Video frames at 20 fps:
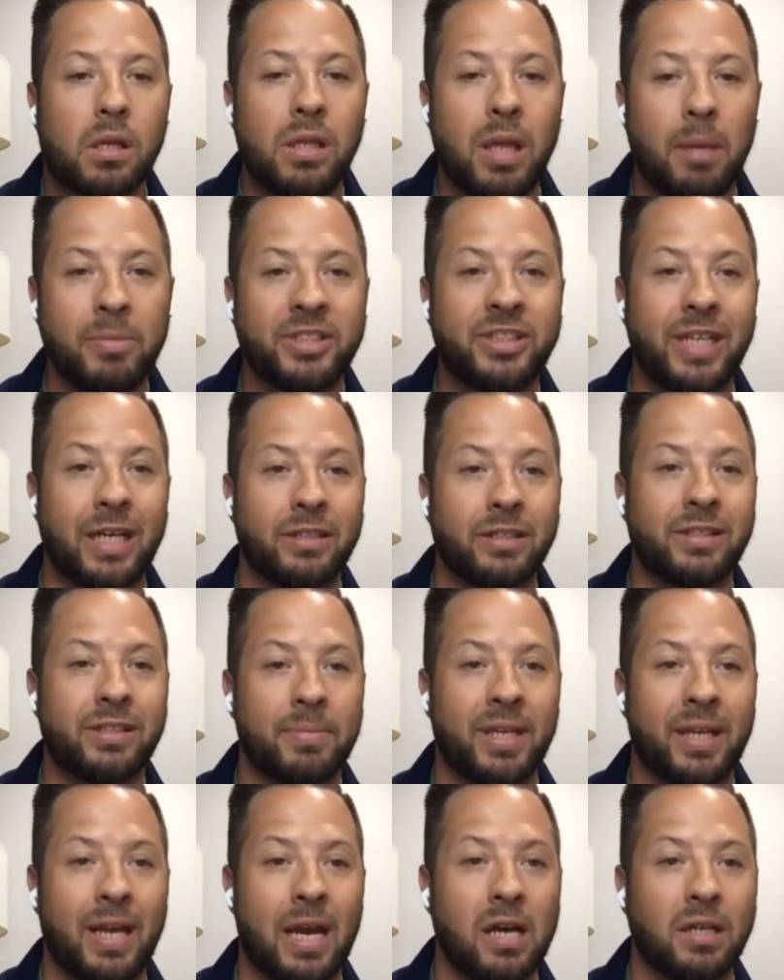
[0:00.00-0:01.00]
Let me share
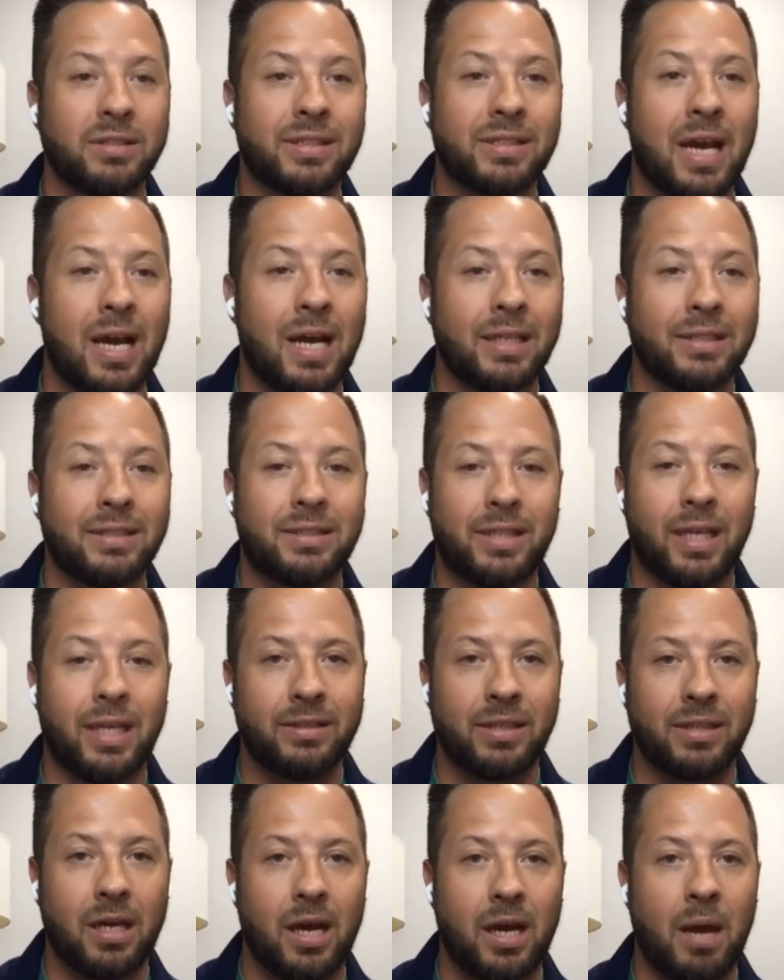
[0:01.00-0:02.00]
something else, guys,
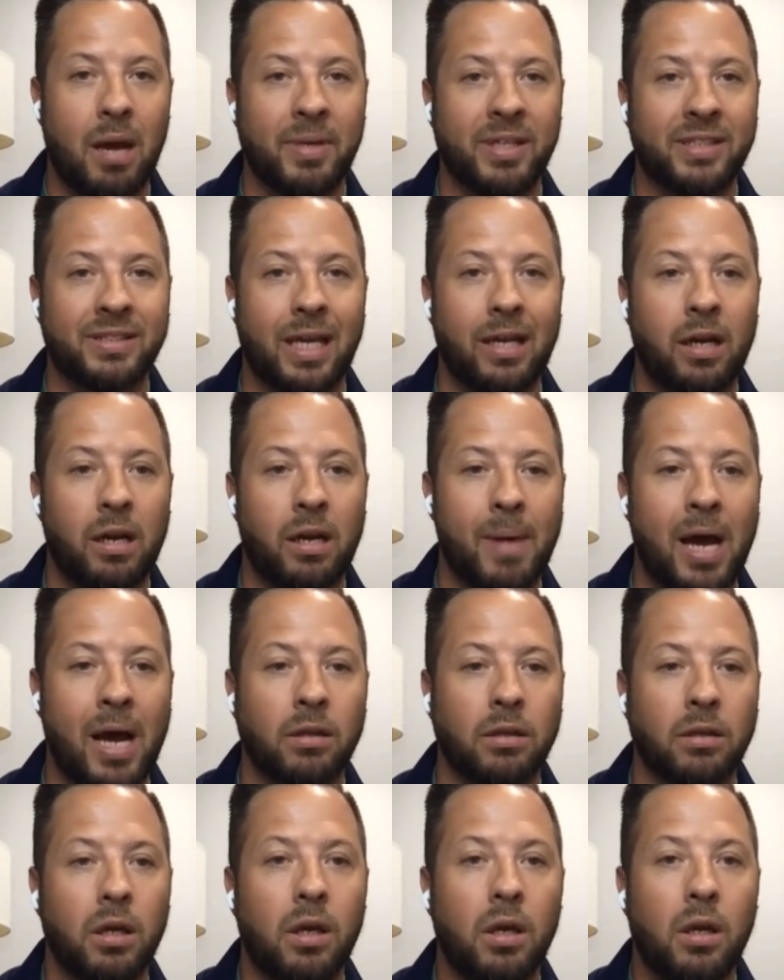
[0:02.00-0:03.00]
that uh, I'm excited
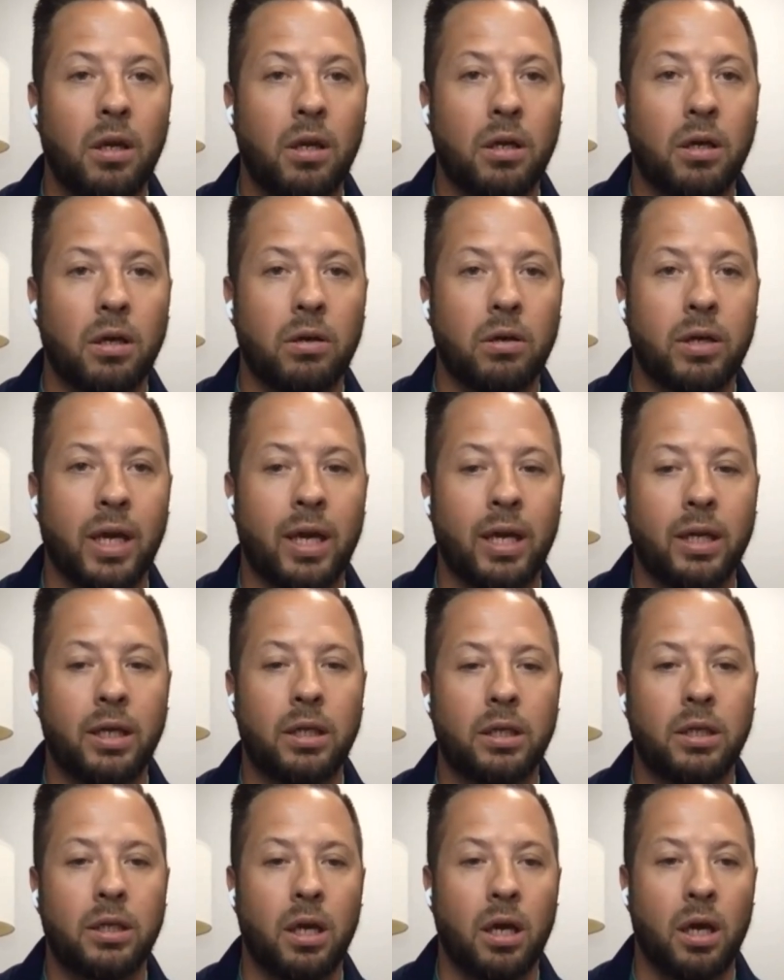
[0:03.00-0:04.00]
about.
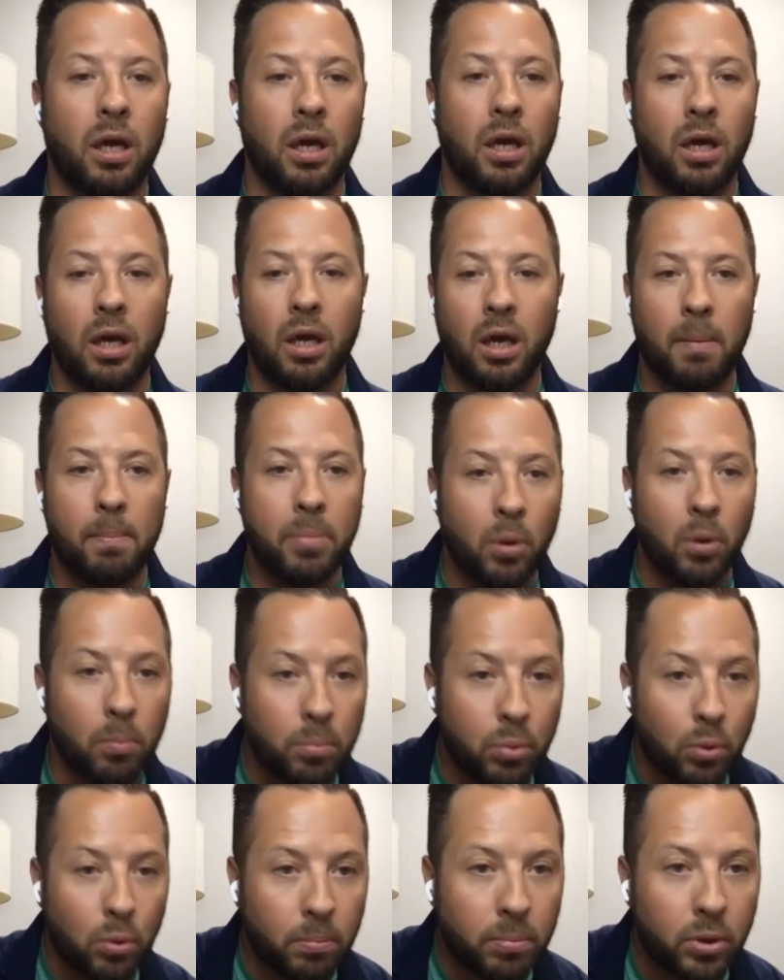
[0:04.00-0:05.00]
Okay. Uh,
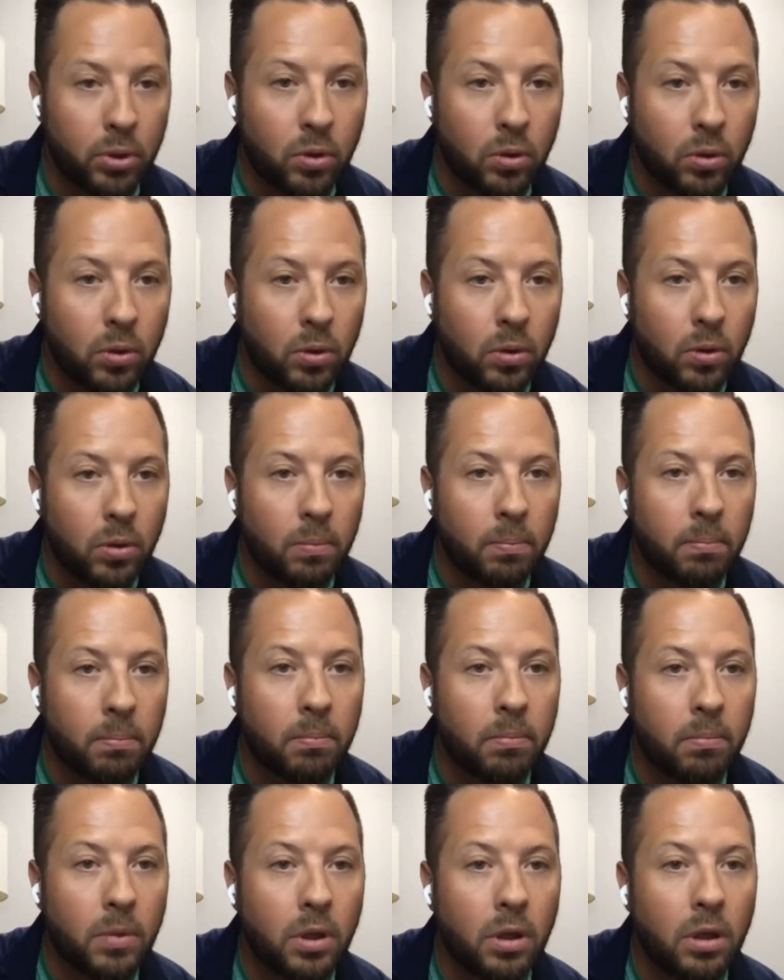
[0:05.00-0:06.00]
boom, boom, boom.
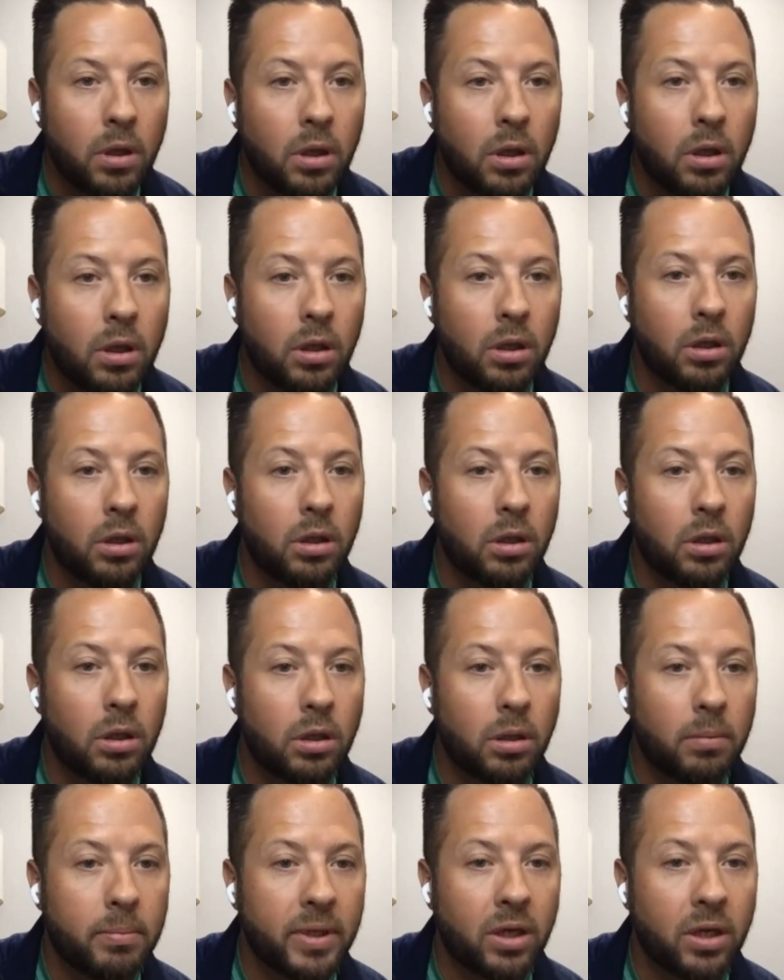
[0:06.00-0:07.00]

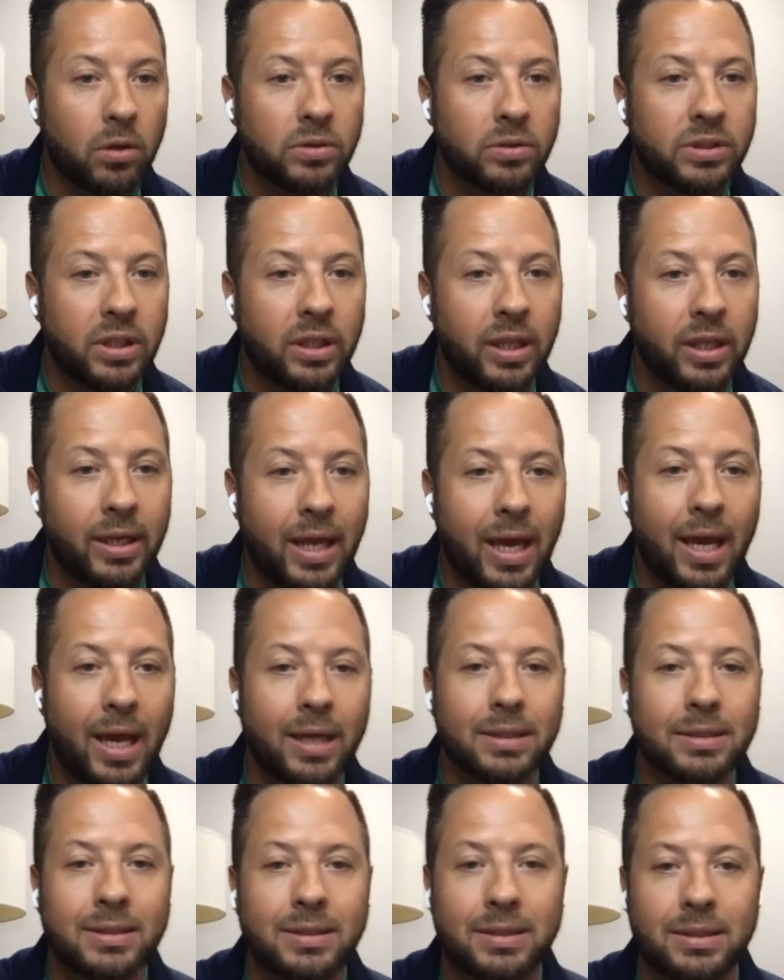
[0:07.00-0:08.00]
Let me go to the
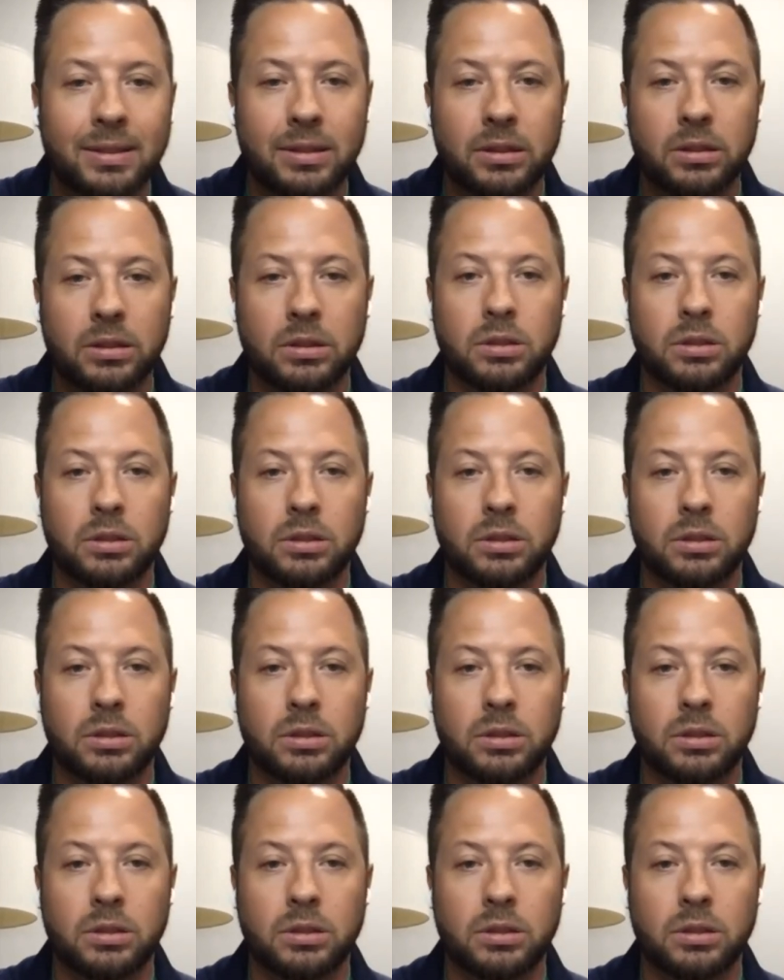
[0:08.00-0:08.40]
next.